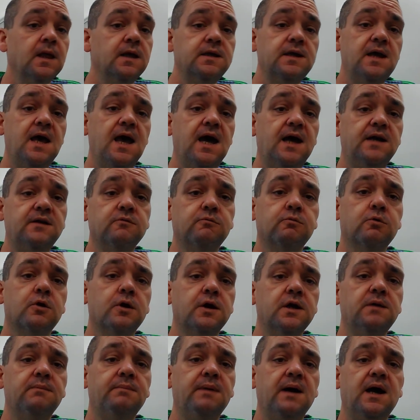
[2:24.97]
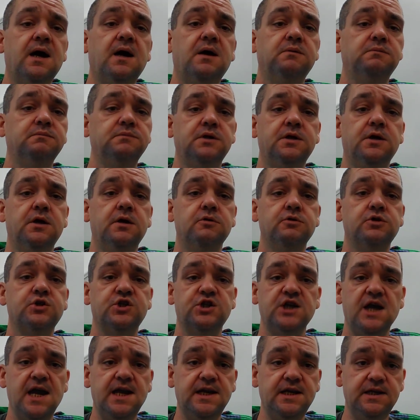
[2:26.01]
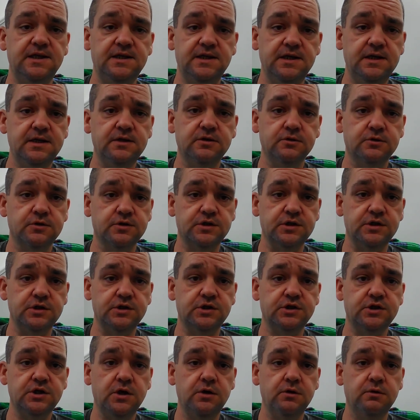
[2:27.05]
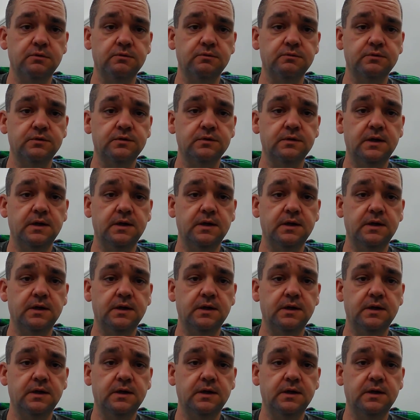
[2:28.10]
You had to worry about, you know, shady dealers at shows.